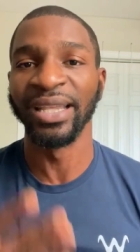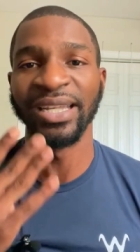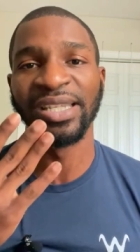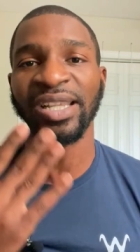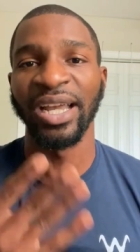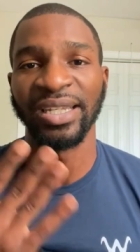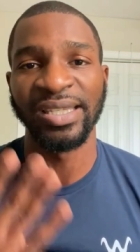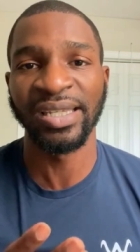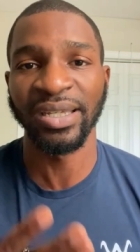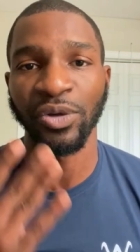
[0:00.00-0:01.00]
They just like to
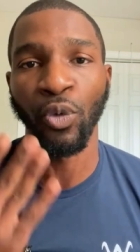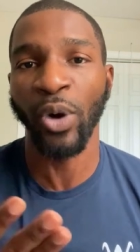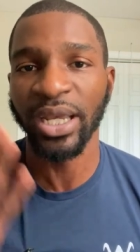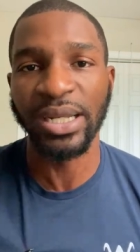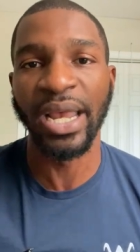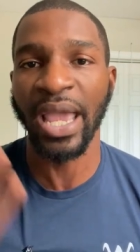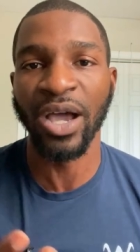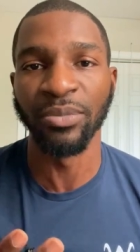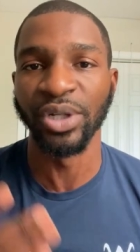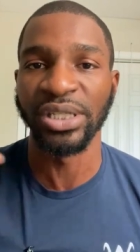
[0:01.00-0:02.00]
sit, wait, and
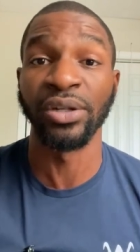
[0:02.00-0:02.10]
ambush.